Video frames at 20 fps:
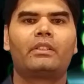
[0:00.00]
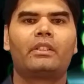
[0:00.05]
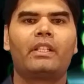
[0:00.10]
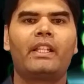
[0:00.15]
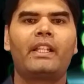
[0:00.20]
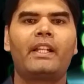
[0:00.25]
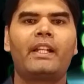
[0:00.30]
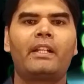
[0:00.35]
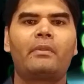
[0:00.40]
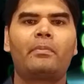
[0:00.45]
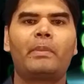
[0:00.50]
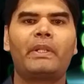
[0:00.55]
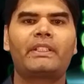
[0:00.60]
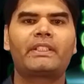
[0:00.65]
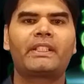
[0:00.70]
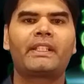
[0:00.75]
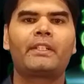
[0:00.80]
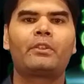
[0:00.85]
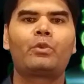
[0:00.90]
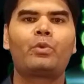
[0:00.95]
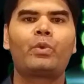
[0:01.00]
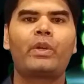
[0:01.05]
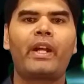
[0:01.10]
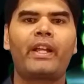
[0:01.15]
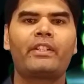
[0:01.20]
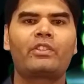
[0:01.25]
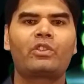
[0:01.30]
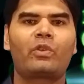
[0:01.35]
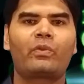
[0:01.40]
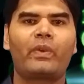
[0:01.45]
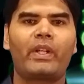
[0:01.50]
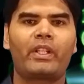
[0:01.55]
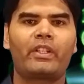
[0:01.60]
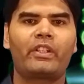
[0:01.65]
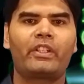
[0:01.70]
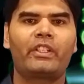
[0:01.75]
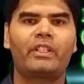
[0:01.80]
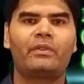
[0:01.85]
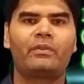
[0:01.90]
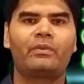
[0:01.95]
There are basically two kinds of
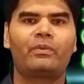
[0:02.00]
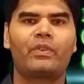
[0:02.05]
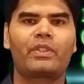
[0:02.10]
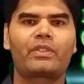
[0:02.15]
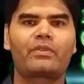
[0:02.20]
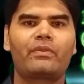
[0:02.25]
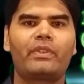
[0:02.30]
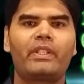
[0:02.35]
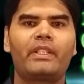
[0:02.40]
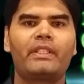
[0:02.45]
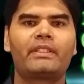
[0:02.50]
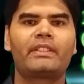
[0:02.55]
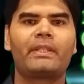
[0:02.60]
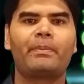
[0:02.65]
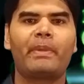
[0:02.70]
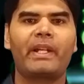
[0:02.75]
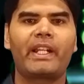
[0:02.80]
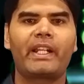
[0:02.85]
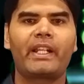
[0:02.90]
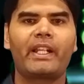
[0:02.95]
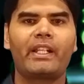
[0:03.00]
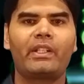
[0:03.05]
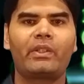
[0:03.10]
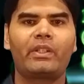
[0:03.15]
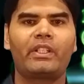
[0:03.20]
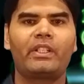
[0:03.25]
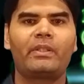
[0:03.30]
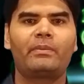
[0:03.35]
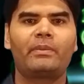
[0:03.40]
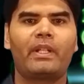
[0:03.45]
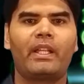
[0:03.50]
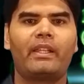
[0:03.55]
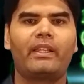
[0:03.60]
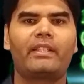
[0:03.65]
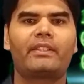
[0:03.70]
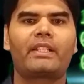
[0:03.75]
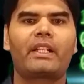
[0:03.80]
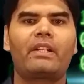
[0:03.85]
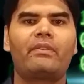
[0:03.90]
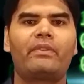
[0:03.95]
algorithm. First one is symmetric algorithm and
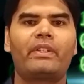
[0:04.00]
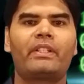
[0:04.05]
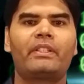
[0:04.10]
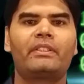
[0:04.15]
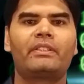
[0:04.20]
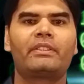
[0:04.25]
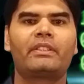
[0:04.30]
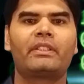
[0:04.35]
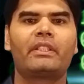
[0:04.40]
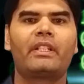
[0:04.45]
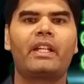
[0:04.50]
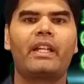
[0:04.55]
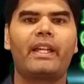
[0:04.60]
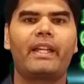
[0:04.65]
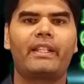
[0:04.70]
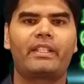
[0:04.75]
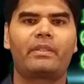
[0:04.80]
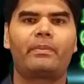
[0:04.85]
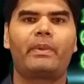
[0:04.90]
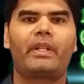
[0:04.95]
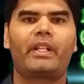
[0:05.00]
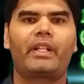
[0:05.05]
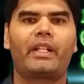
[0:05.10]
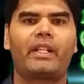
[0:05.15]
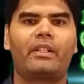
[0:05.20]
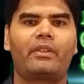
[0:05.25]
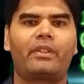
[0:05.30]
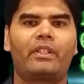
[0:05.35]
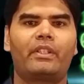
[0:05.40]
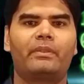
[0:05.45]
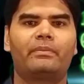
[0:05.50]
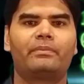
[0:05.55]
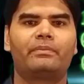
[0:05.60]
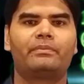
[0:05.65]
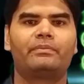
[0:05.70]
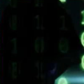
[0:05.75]
the second one is asymmetric algorithm.